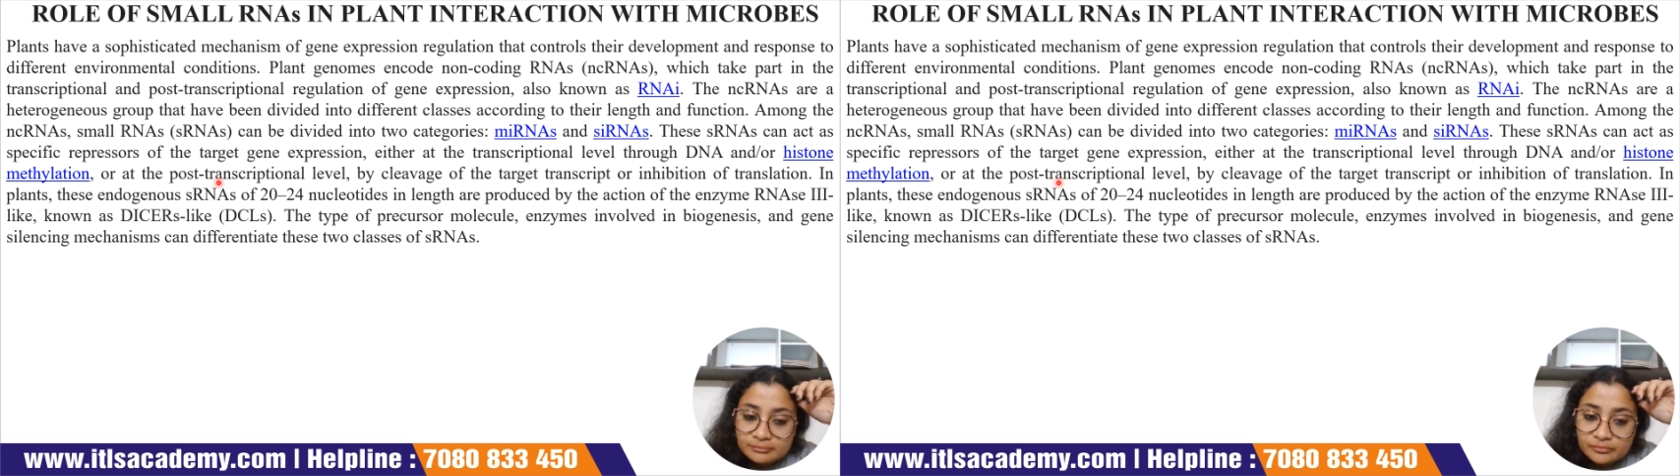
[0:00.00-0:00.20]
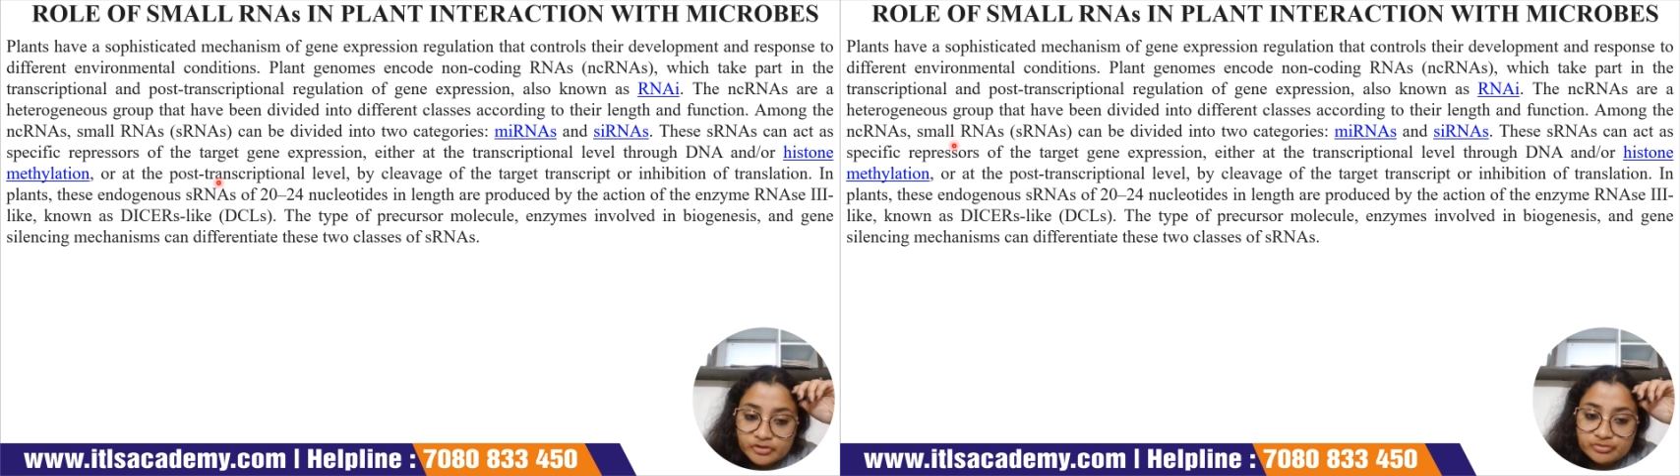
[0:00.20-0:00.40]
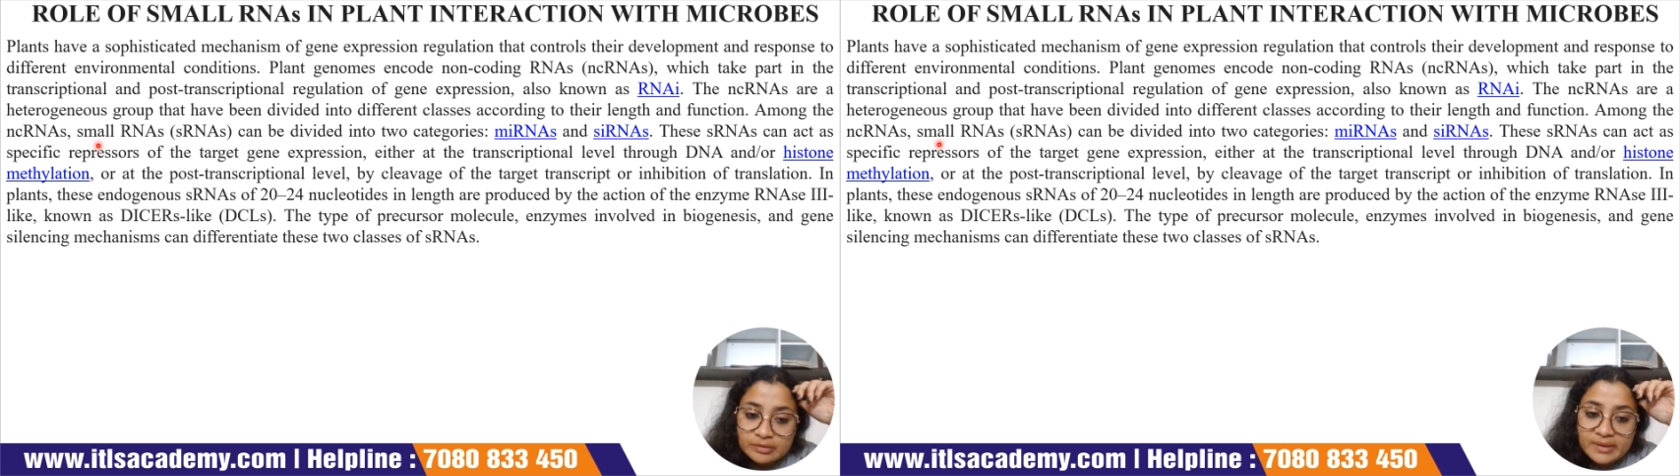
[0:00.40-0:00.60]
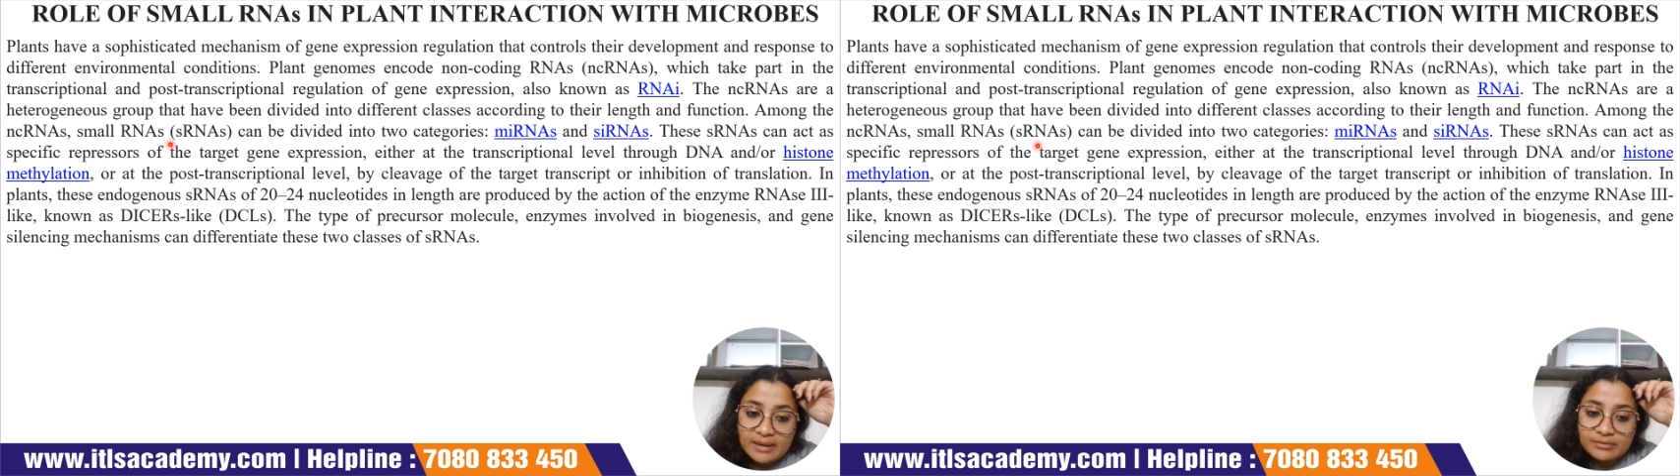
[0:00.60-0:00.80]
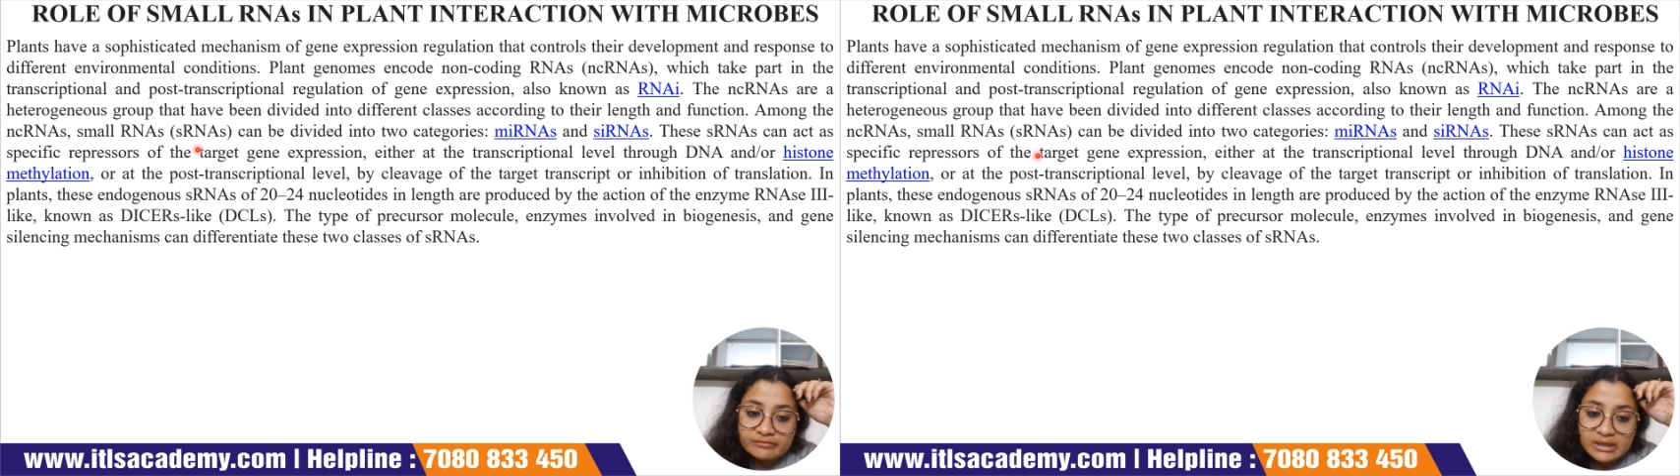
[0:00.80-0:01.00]
which will be
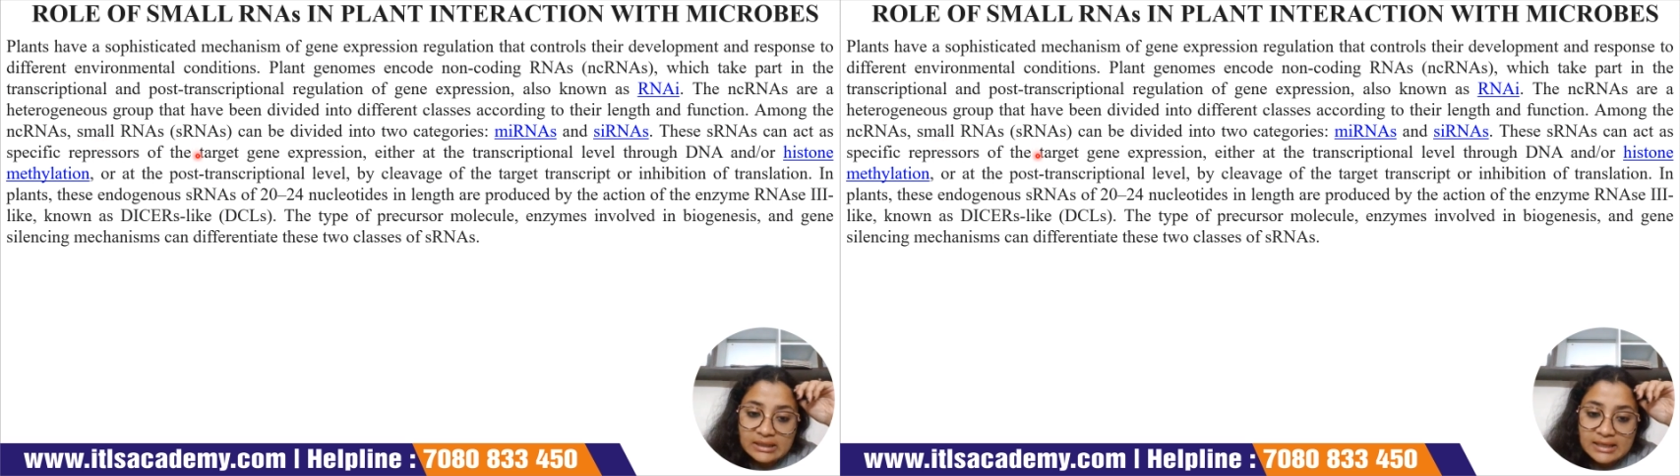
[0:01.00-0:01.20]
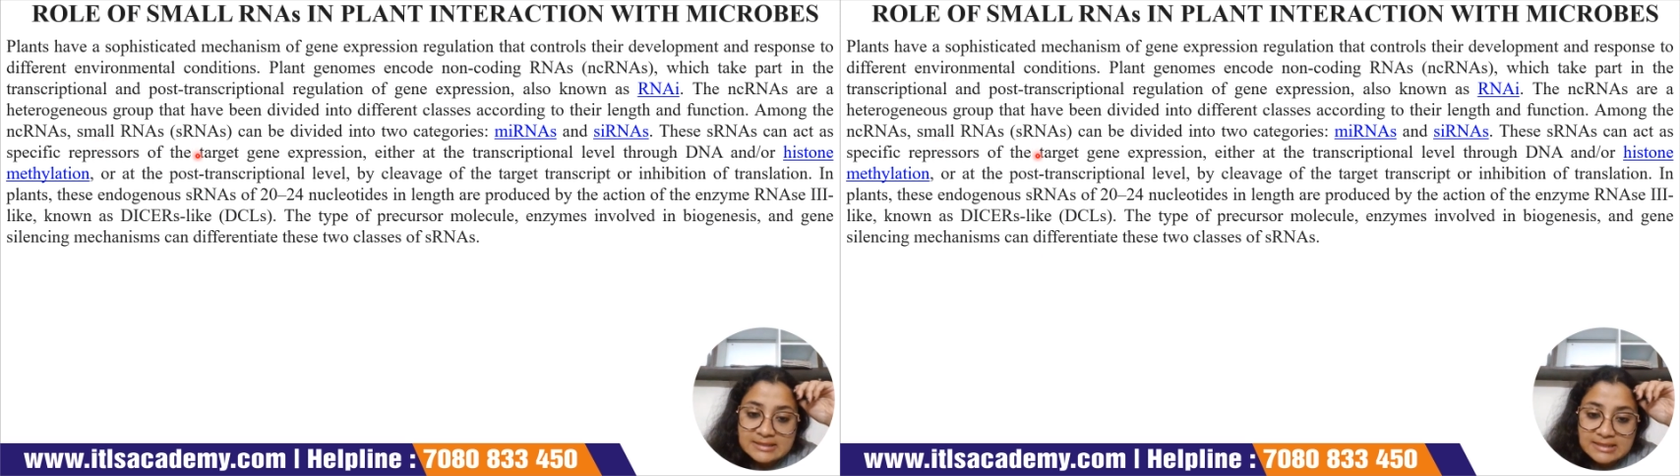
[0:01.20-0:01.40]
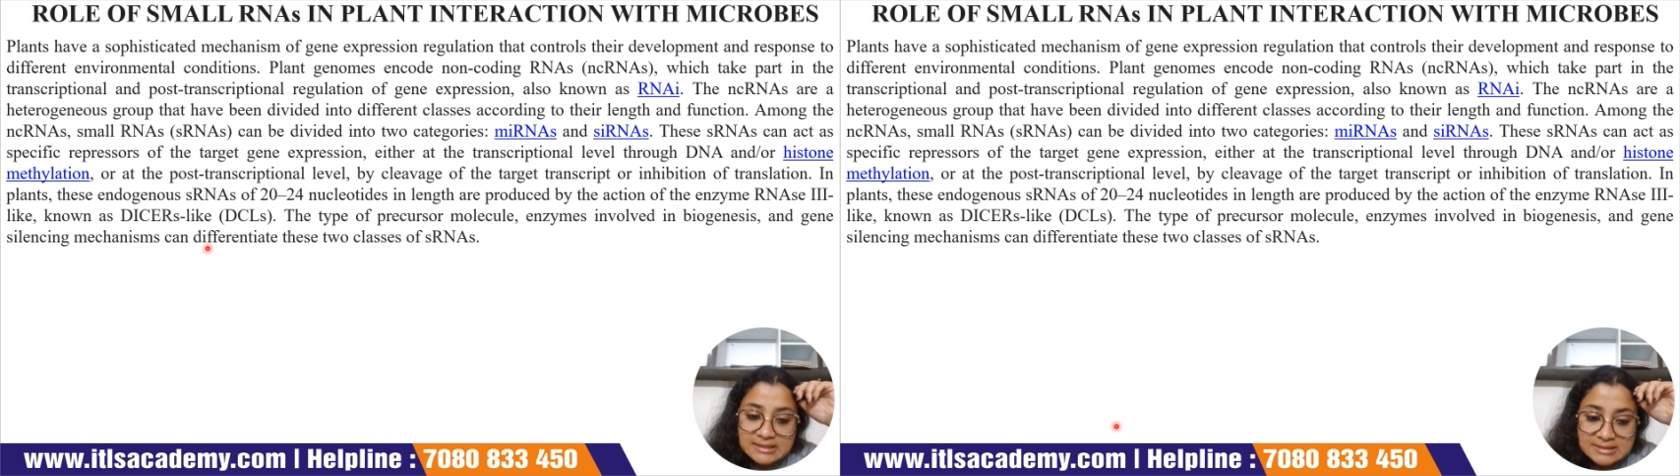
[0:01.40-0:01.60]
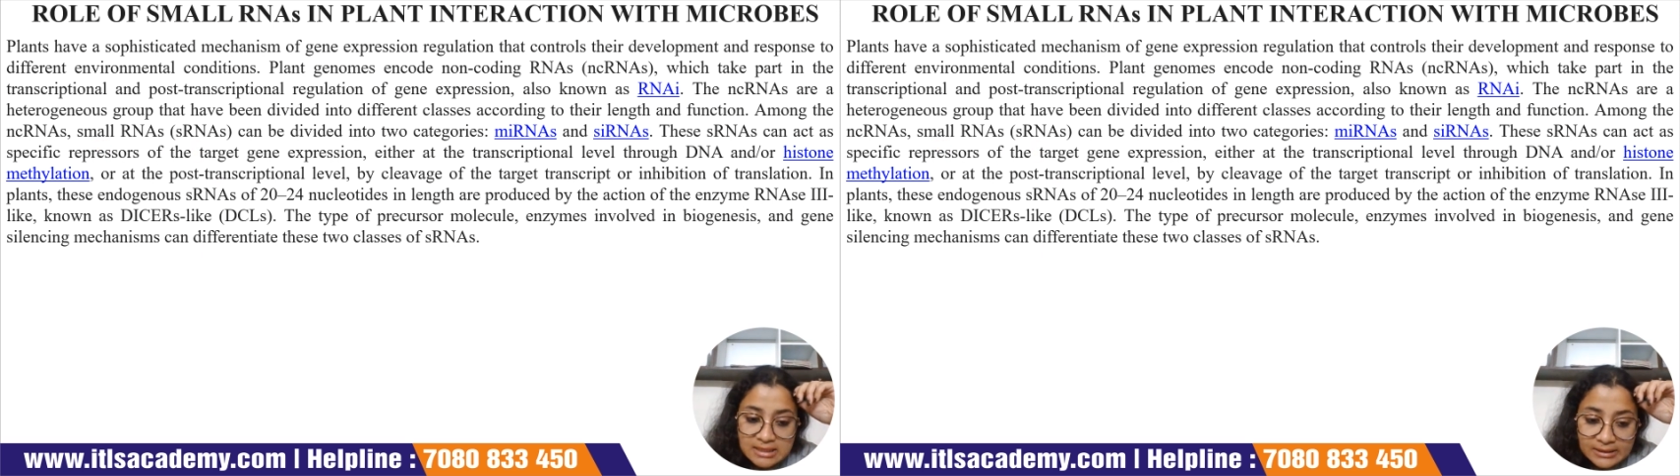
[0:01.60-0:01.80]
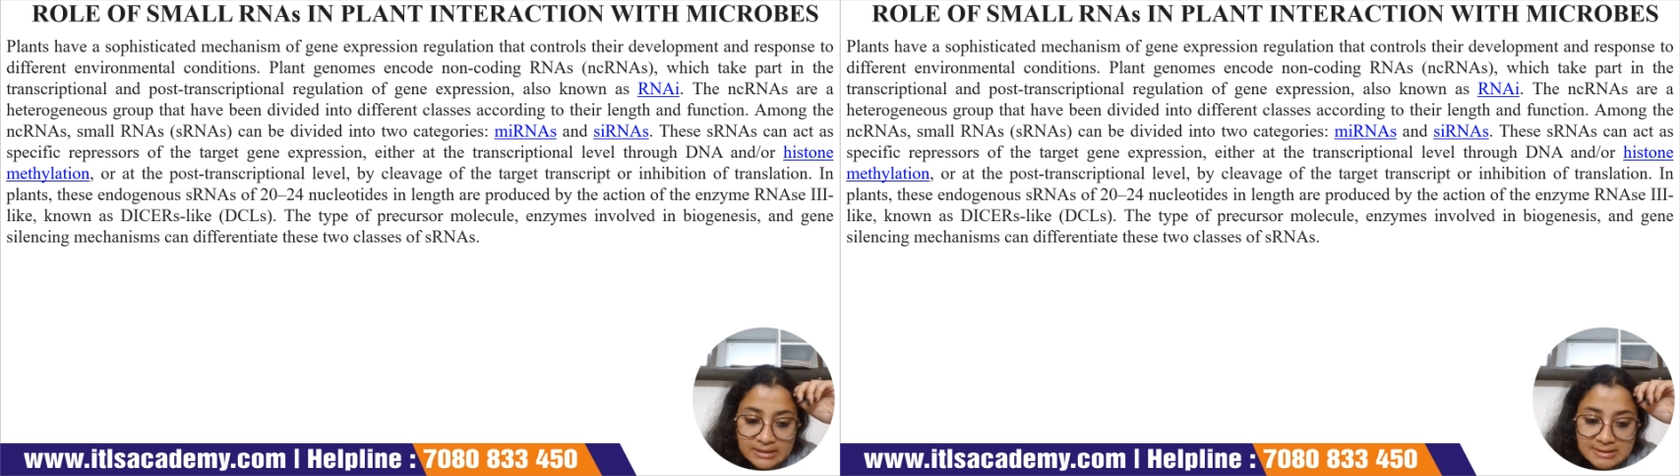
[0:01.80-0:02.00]
abbreviated as
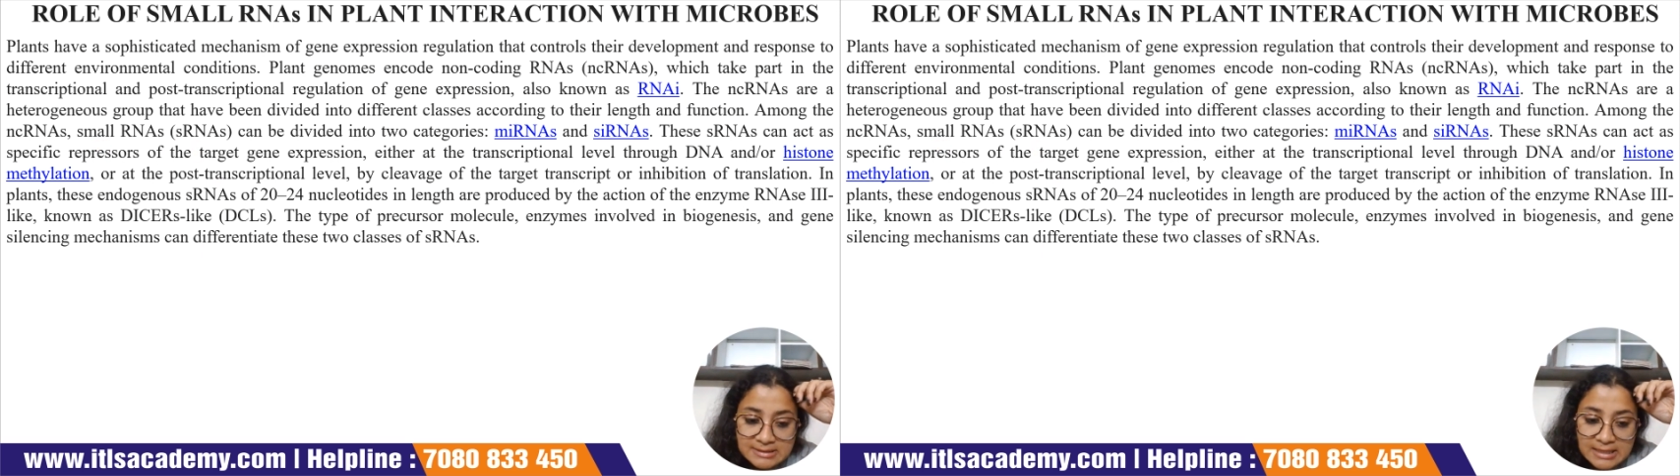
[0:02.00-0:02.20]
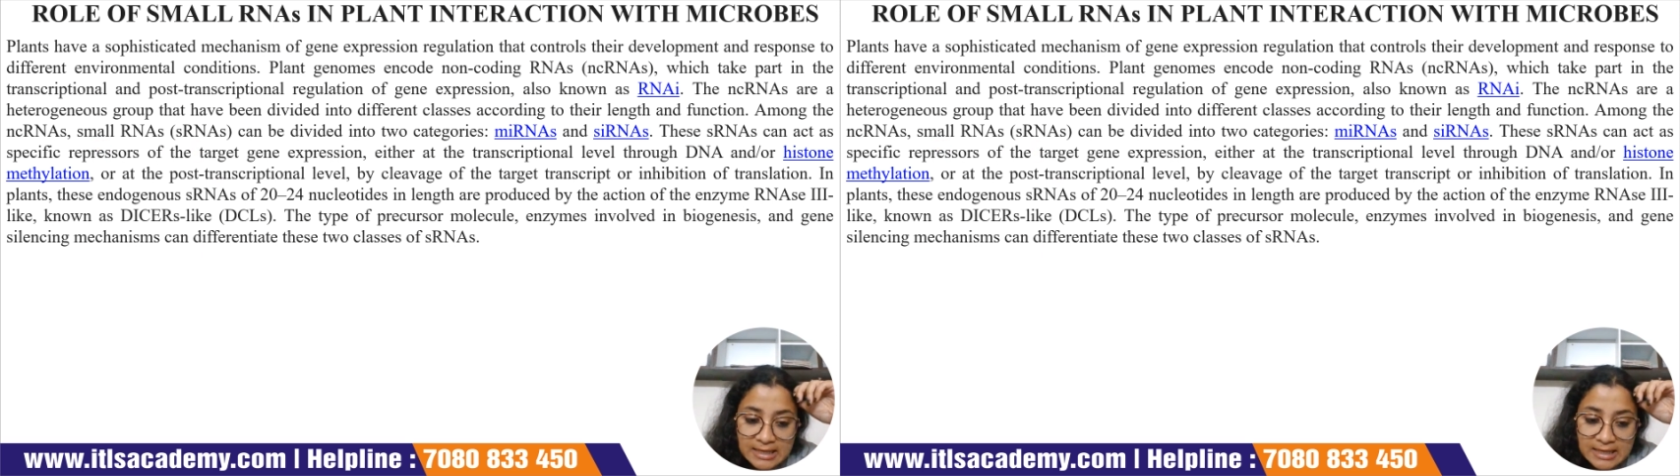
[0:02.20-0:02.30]
sRNAs,